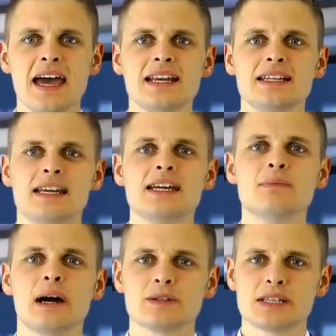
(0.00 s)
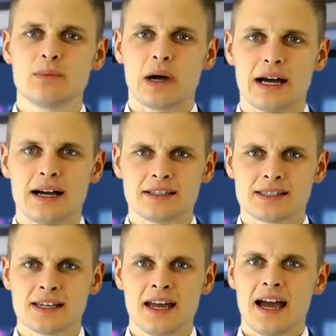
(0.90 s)
LED mounting
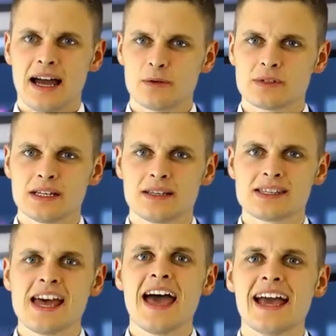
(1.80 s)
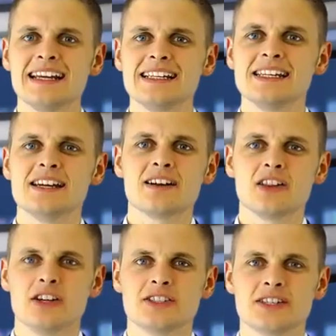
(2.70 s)
parts, housings, LED
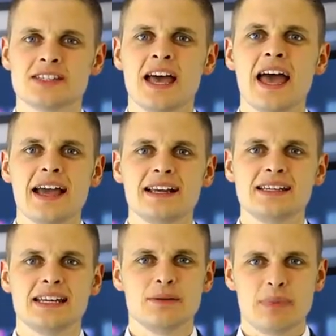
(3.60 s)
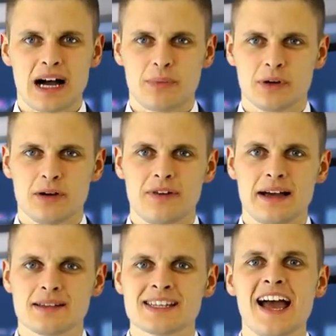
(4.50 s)
enclosures, LED bar
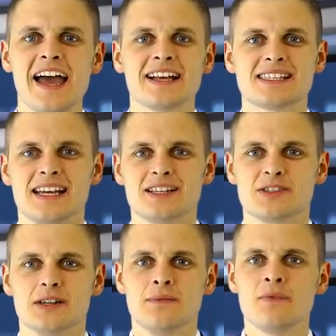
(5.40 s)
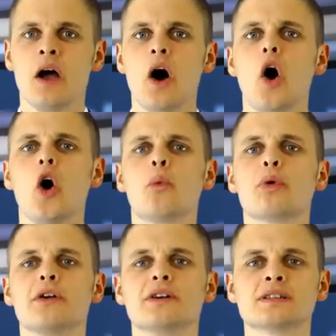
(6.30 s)
profiles, etc. All
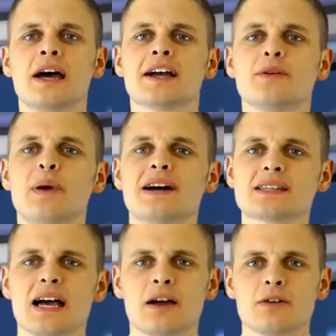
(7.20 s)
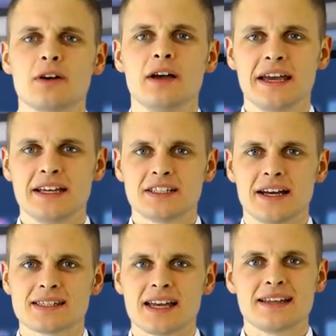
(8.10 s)
products can pass
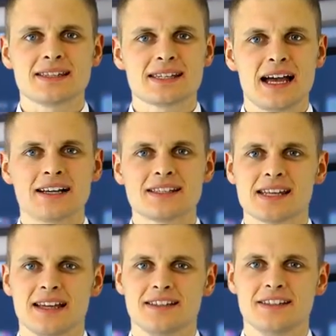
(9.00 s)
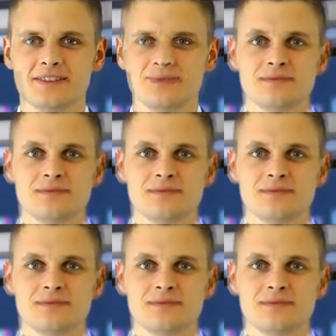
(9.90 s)
ROHS and Zhaga standard.